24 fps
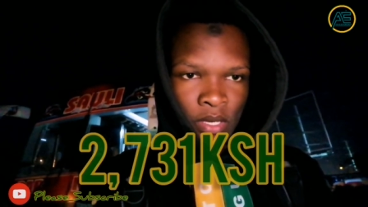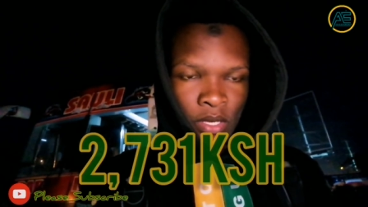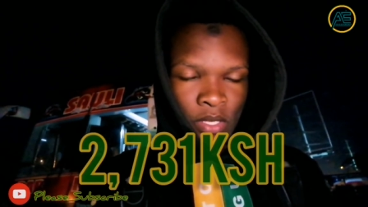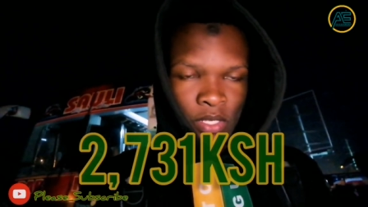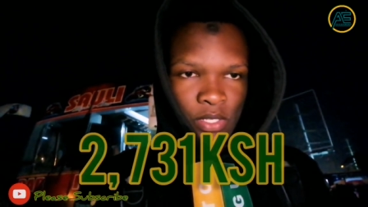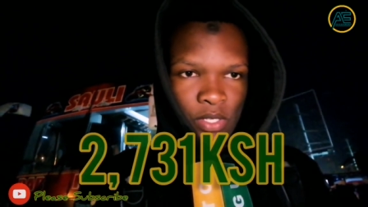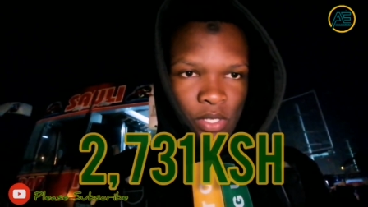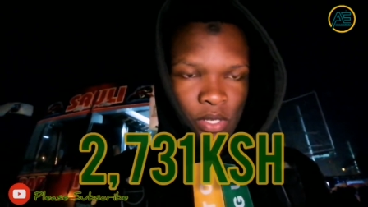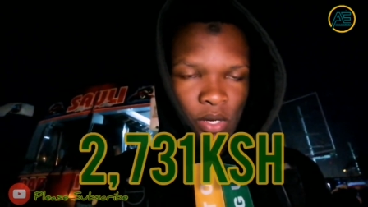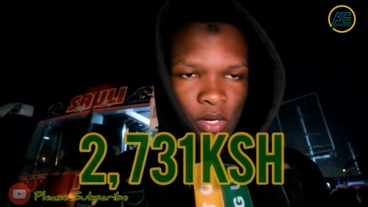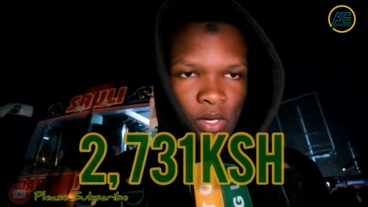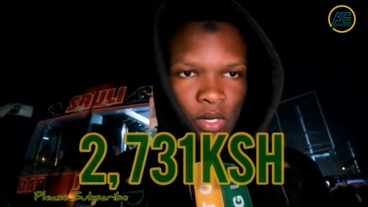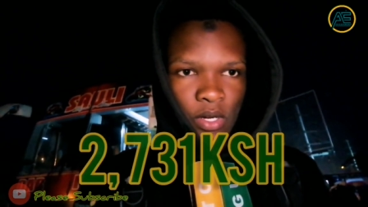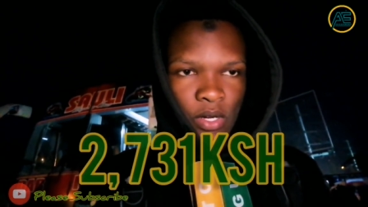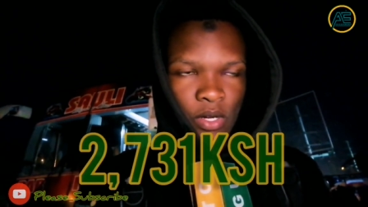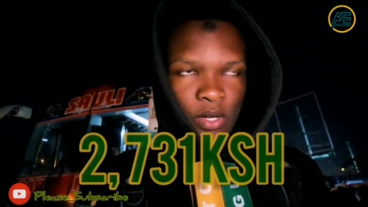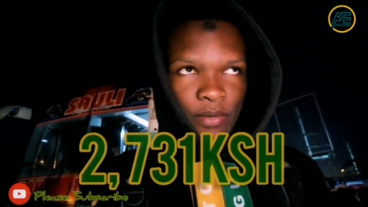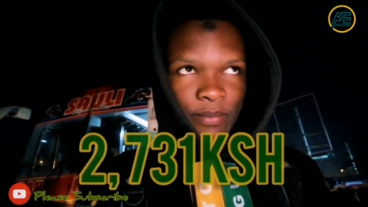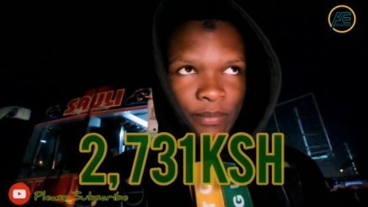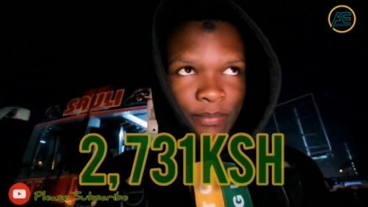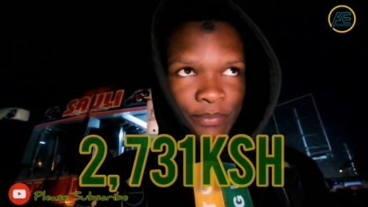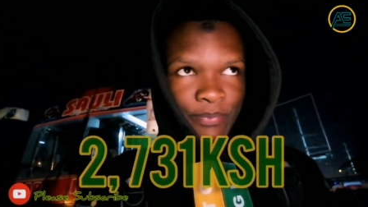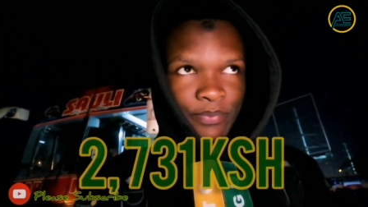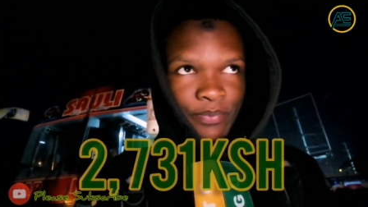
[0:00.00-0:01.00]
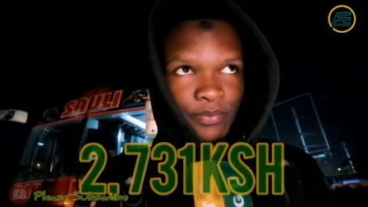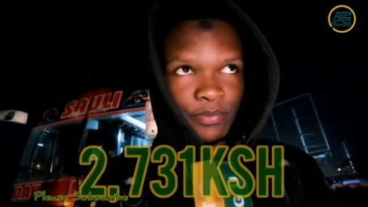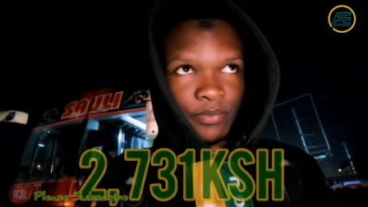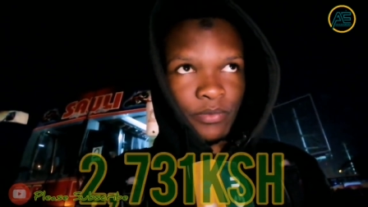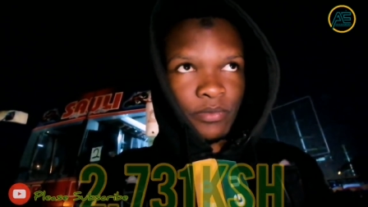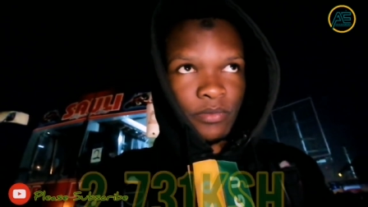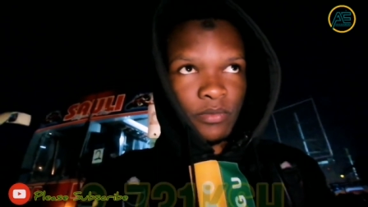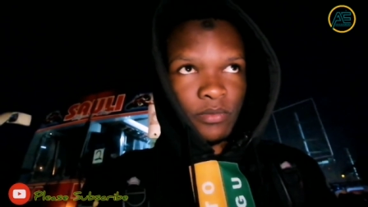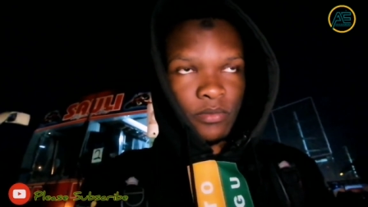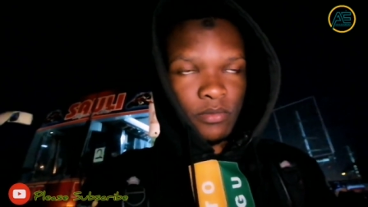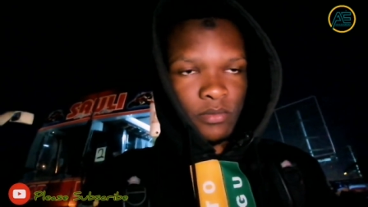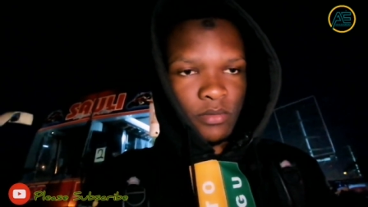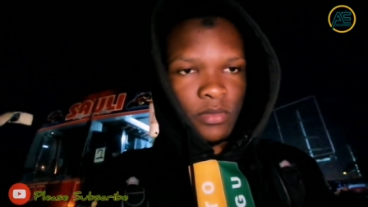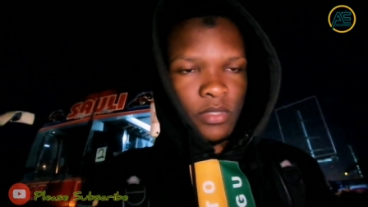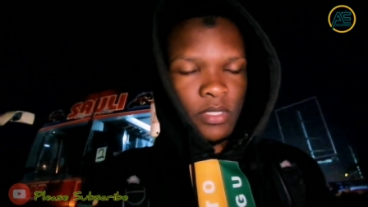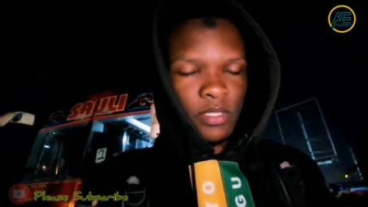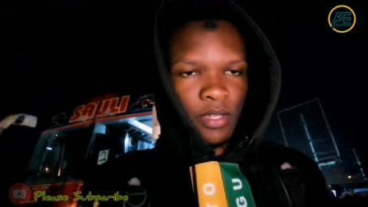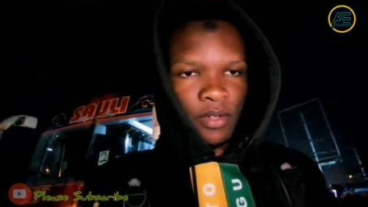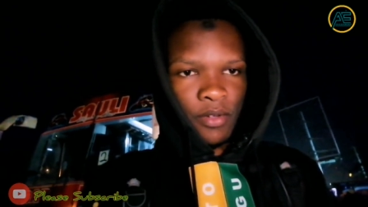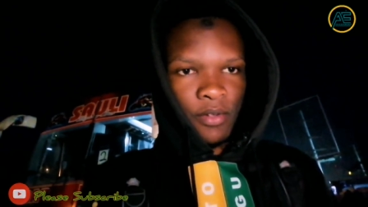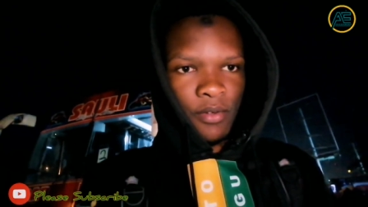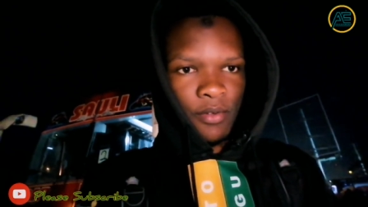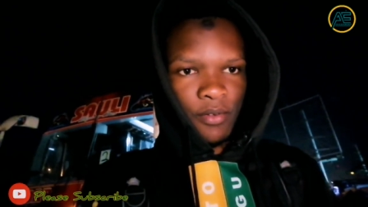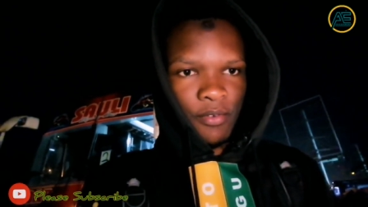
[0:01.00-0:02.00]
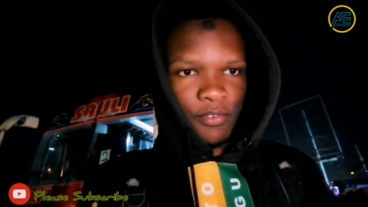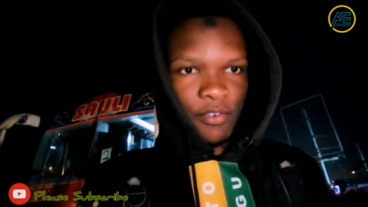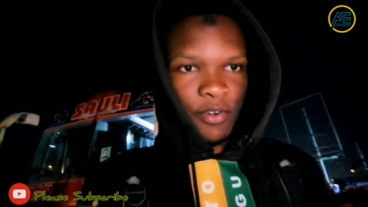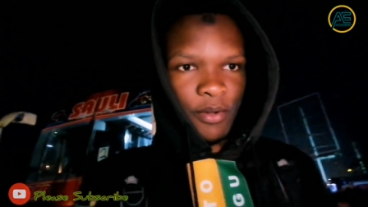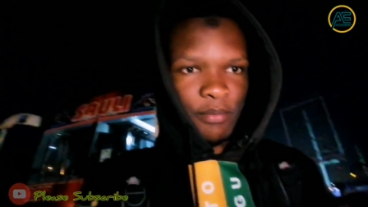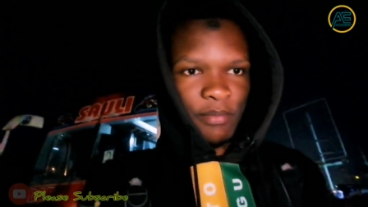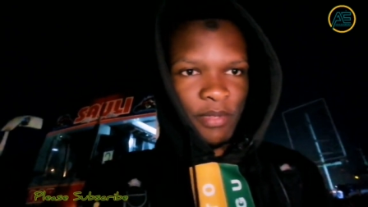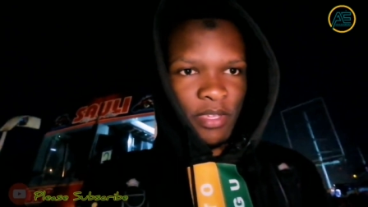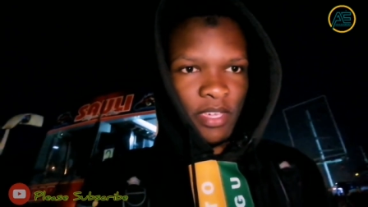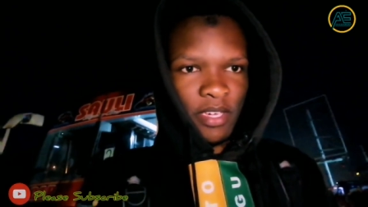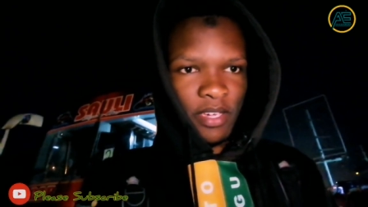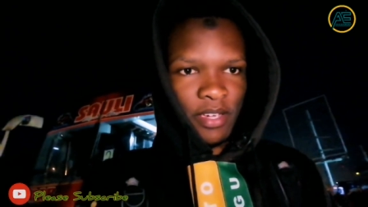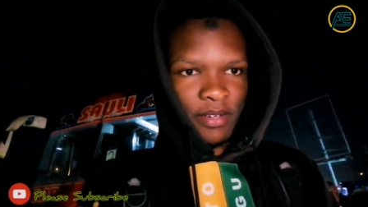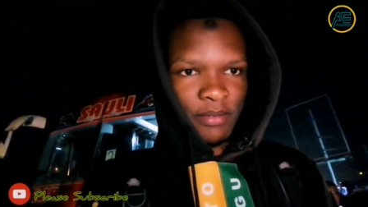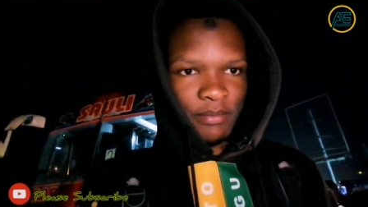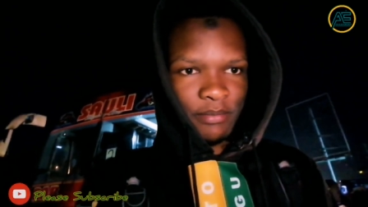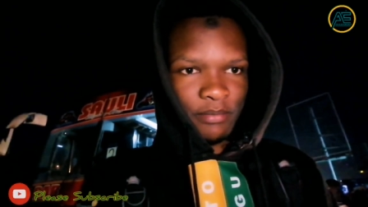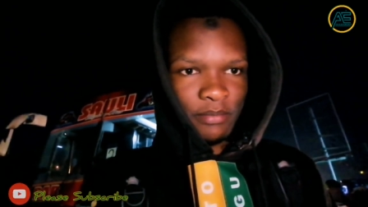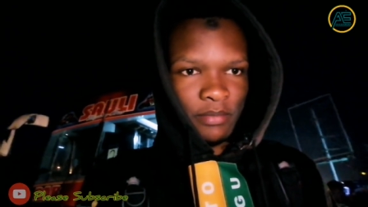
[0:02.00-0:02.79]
So from here,